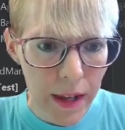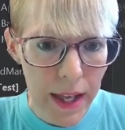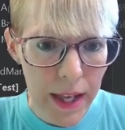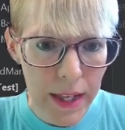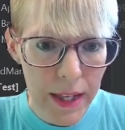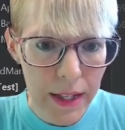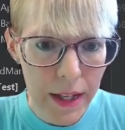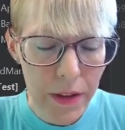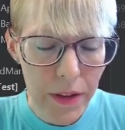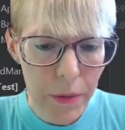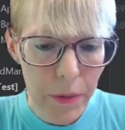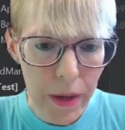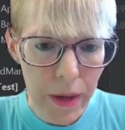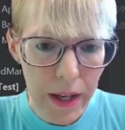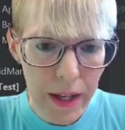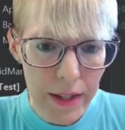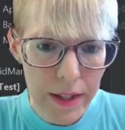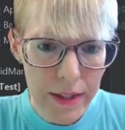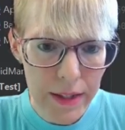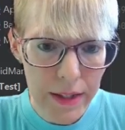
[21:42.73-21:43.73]
And
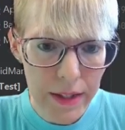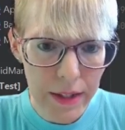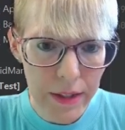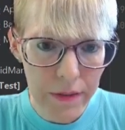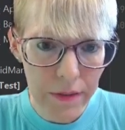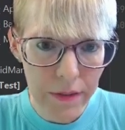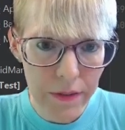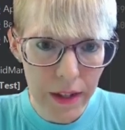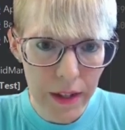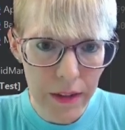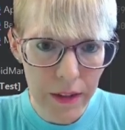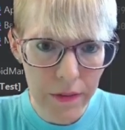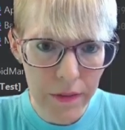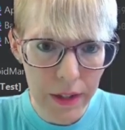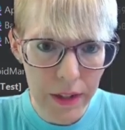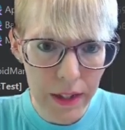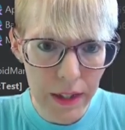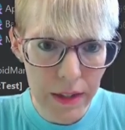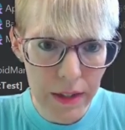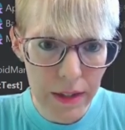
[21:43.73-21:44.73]
otherwise, if none
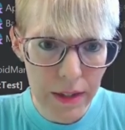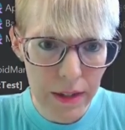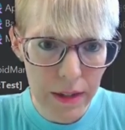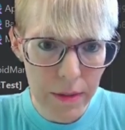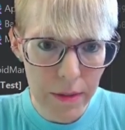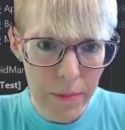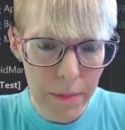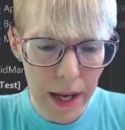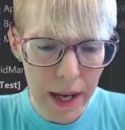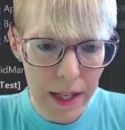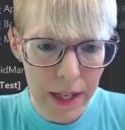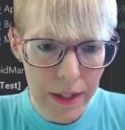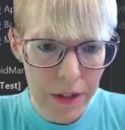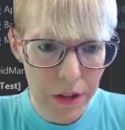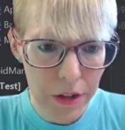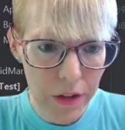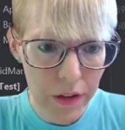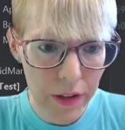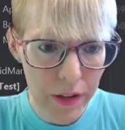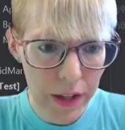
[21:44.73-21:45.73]
of these match,